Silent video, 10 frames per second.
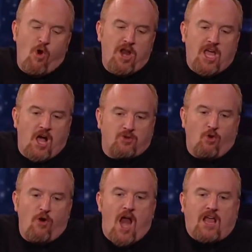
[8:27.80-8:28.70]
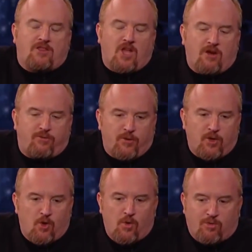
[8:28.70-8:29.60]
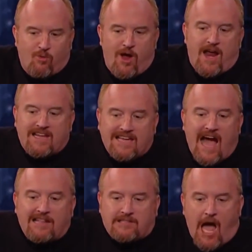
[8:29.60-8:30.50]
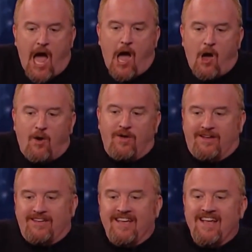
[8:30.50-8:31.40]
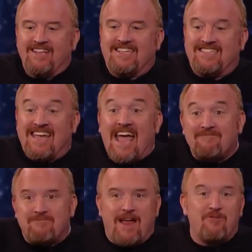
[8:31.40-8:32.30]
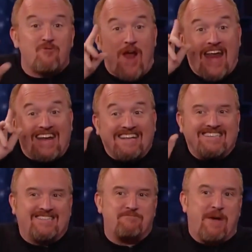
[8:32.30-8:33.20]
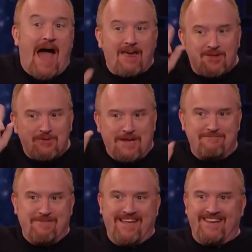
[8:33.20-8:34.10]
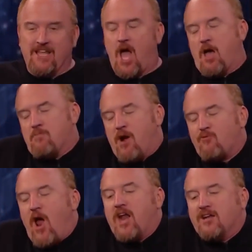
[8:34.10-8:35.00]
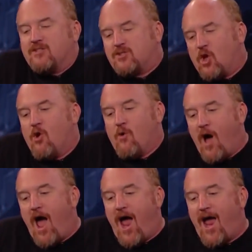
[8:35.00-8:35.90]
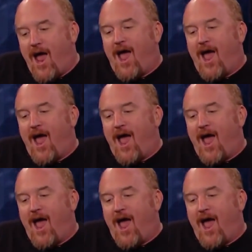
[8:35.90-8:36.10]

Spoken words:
"Woody, I'll do anything for you with what I got." Oh, and my retina's bothering me. And my retina's too. Hey,